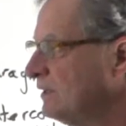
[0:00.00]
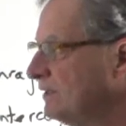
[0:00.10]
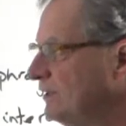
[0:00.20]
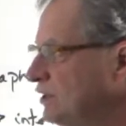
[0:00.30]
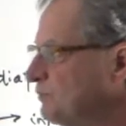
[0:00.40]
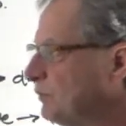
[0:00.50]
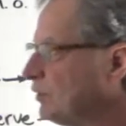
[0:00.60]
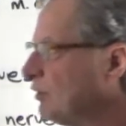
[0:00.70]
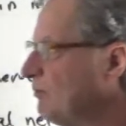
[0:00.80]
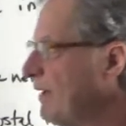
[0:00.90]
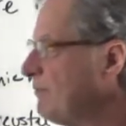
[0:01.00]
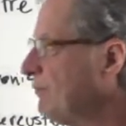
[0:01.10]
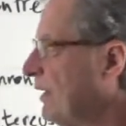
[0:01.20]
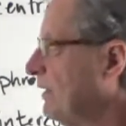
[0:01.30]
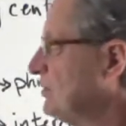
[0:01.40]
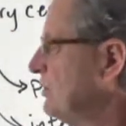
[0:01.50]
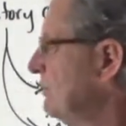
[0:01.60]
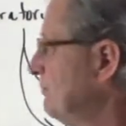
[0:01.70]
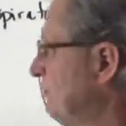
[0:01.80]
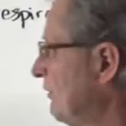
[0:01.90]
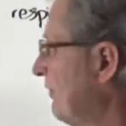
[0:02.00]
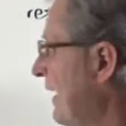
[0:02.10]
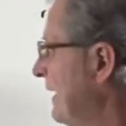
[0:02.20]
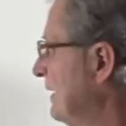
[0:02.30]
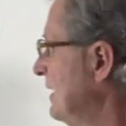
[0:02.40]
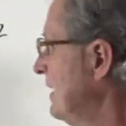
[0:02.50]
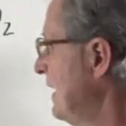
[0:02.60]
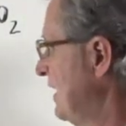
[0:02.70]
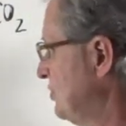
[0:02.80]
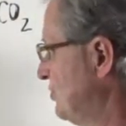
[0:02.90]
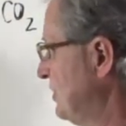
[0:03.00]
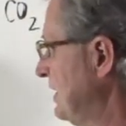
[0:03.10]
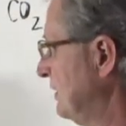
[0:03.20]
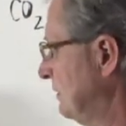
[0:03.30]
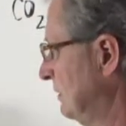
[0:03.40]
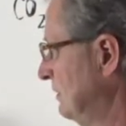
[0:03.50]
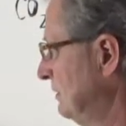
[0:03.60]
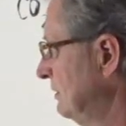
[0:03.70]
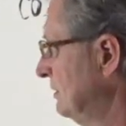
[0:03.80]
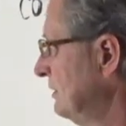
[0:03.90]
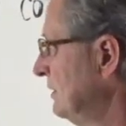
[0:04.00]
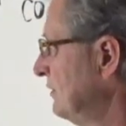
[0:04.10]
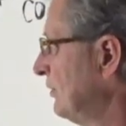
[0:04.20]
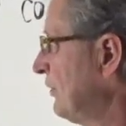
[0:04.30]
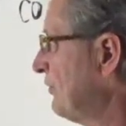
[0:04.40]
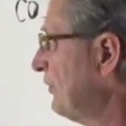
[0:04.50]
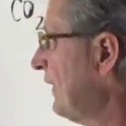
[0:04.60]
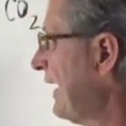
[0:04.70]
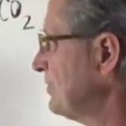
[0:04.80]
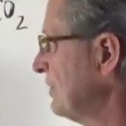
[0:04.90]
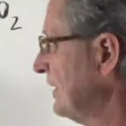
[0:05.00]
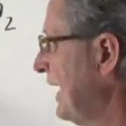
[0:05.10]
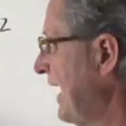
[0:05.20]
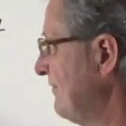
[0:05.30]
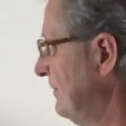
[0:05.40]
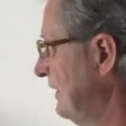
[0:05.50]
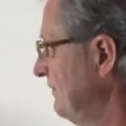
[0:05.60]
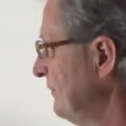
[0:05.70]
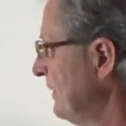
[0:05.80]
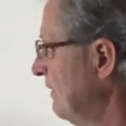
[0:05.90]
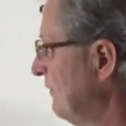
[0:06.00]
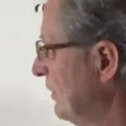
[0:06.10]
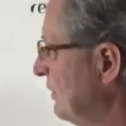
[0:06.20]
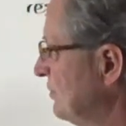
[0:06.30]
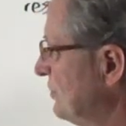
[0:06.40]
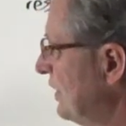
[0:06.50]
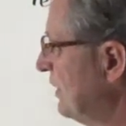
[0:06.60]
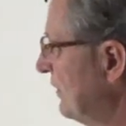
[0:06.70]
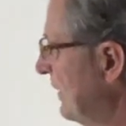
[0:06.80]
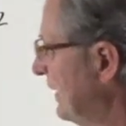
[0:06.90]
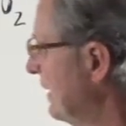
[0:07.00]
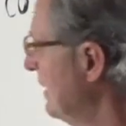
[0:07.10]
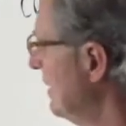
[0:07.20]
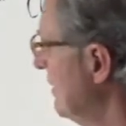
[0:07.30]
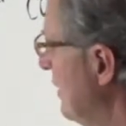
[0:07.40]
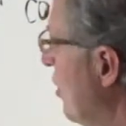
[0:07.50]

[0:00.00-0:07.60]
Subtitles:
These pleural membranes provide a seal to the thoracic cavity. If you consider it, the